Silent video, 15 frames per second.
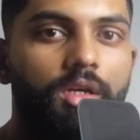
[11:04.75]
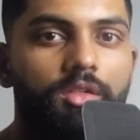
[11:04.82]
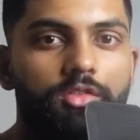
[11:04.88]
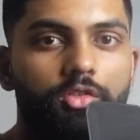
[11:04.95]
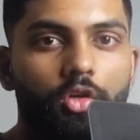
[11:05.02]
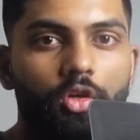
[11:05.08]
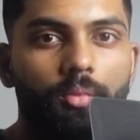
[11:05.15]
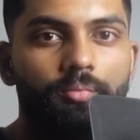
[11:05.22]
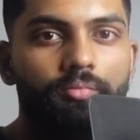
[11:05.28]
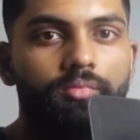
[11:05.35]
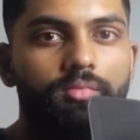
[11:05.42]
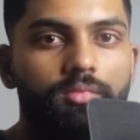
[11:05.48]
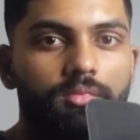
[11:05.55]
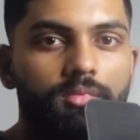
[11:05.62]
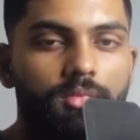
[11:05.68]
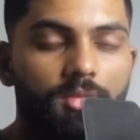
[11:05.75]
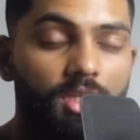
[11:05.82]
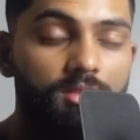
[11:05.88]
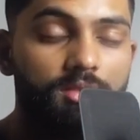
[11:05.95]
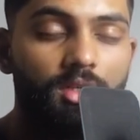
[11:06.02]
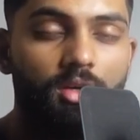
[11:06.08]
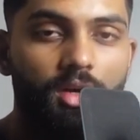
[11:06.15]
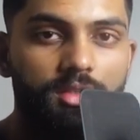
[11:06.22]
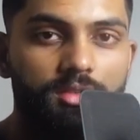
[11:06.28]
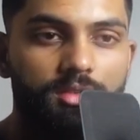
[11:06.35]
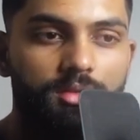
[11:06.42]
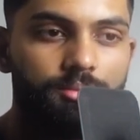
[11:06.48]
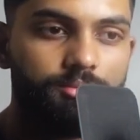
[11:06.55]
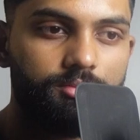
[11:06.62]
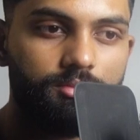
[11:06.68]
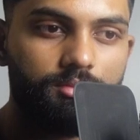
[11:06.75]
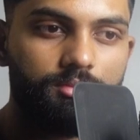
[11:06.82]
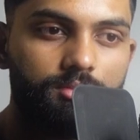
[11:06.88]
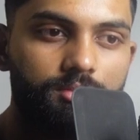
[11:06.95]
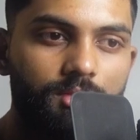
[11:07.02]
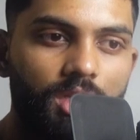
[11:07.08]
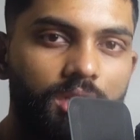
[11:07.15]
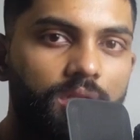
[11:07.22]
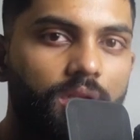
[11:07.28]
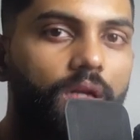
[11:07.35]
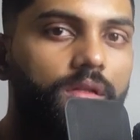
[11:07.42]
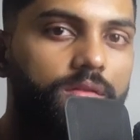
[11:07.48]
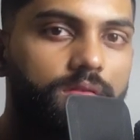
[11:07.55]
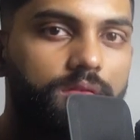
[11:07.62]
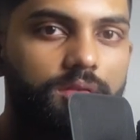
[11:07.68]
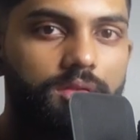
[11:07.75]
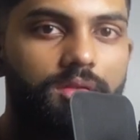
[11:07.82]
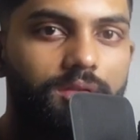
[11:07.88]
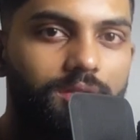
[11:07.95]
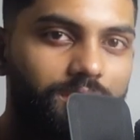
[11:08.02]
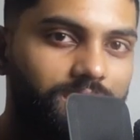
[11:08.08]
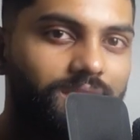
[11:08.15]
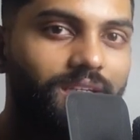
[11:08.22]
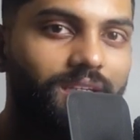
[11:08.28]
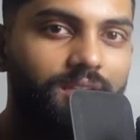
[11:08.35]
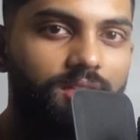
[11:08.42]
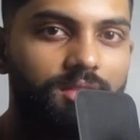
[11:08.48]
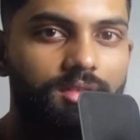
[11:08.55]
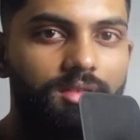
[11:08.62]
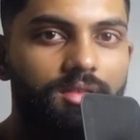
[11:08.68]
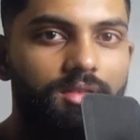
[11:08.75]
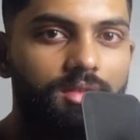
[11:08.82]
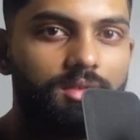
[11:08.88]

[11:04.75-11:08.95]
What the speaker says: So that's it, guys. Nuts, seeds.